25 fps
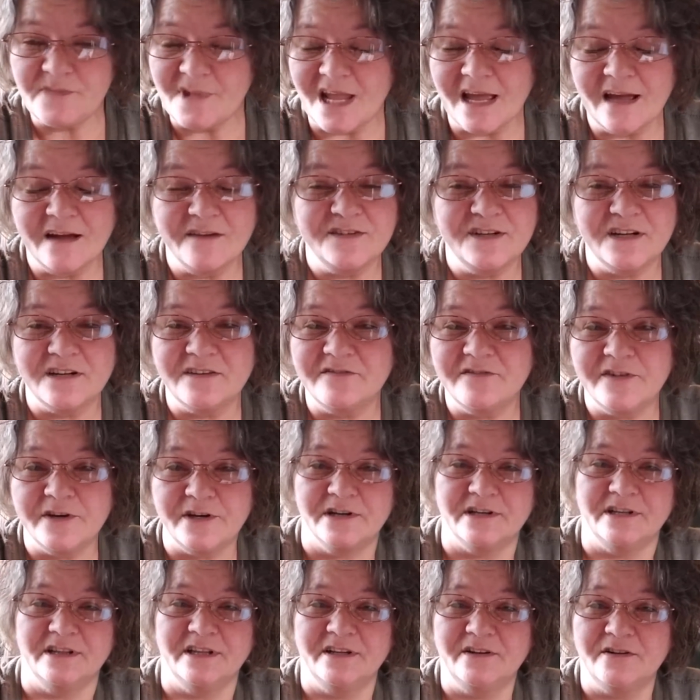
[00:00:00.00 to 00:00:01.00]
I've done
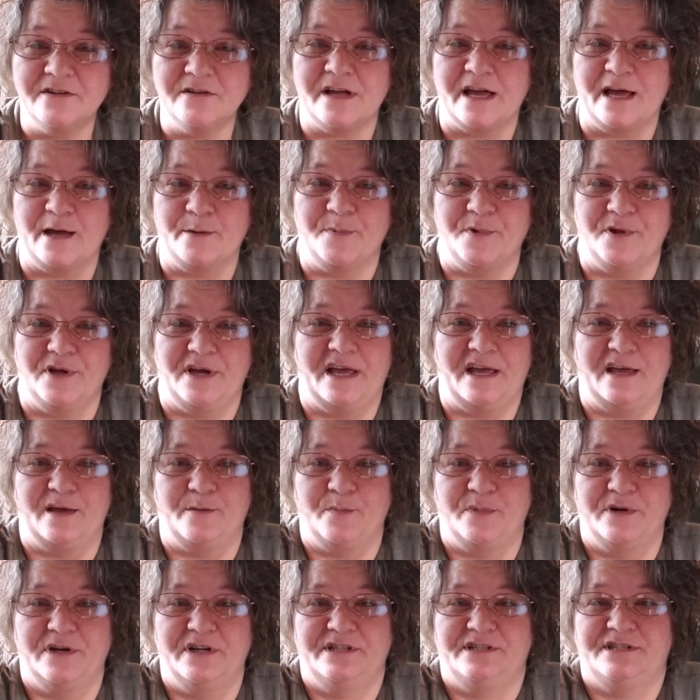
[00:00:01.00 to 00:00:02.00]
very little applique,
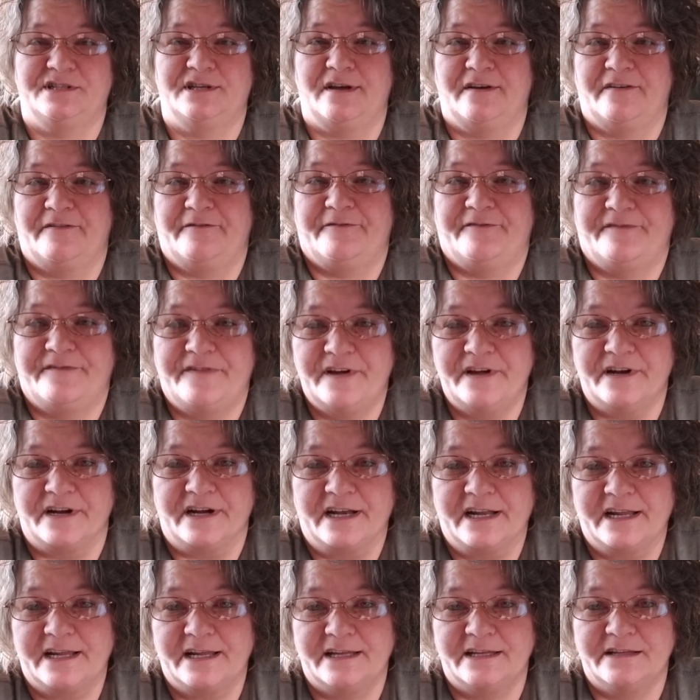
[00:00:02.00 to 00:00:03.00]
but it's fun.
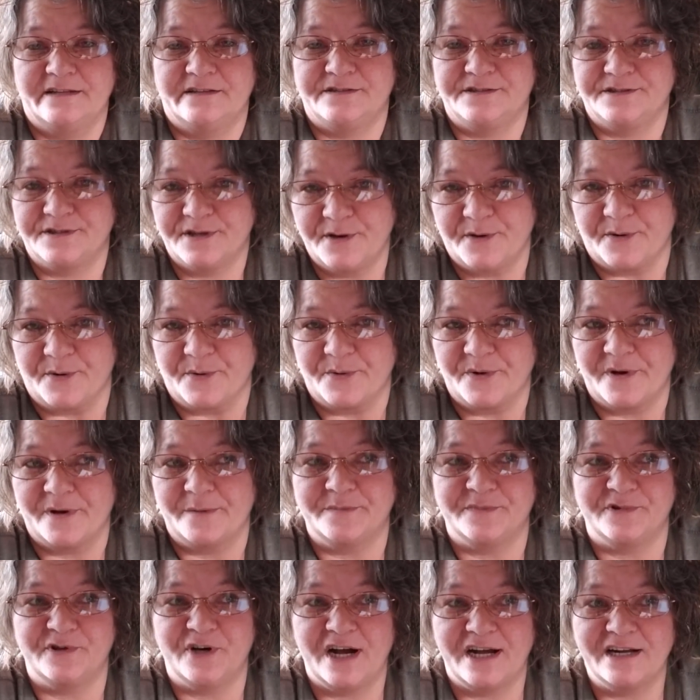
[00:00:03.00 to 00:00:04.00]
So, I'm
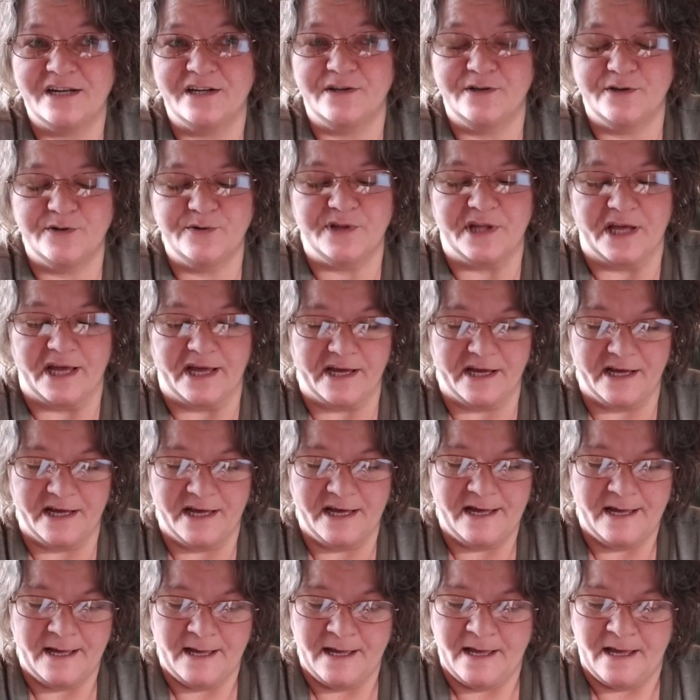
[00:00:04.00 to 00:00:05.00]
trying to do
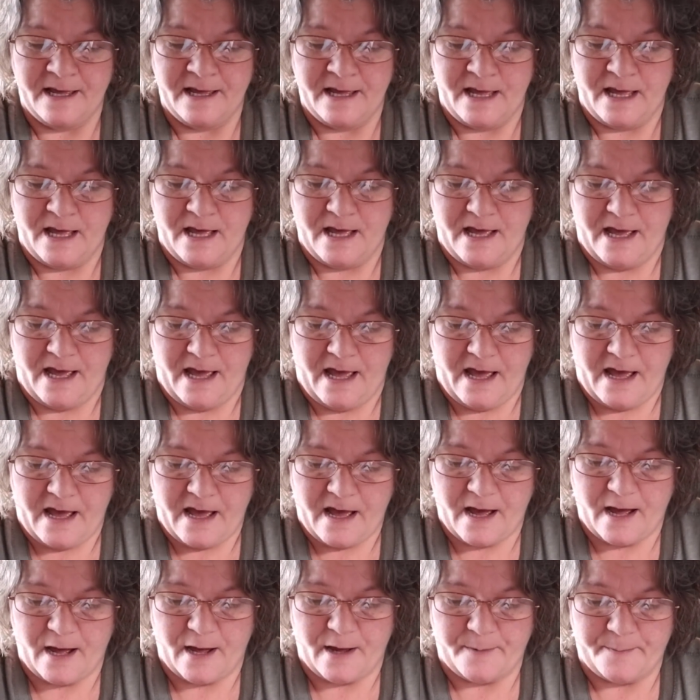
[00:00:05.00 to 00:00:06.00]

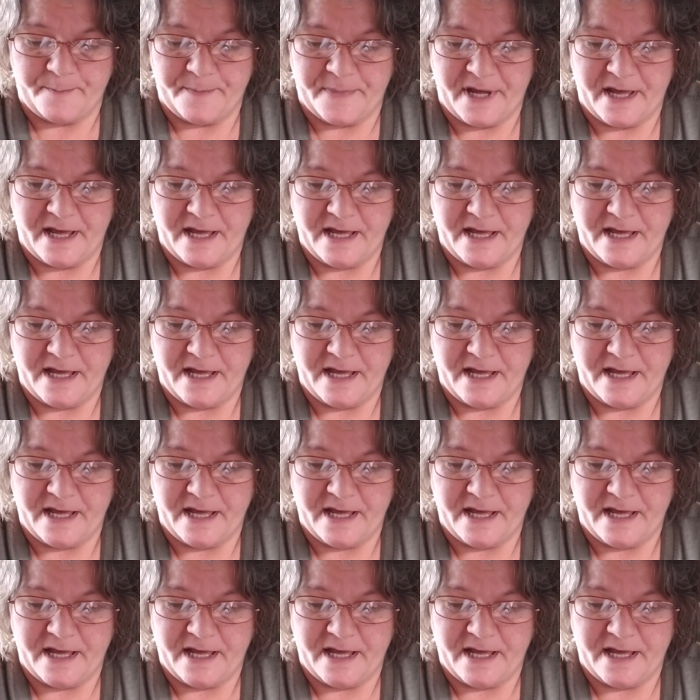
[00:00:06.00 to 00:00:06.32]
that.